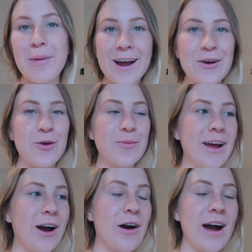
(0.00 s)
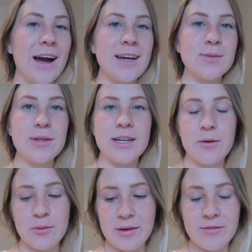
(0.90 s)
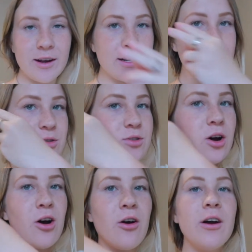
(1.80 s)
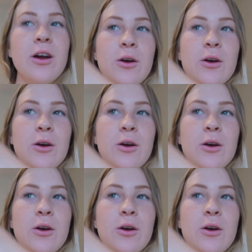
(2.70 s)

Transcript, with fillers: back home now. I spent the night with my friend, as you saw.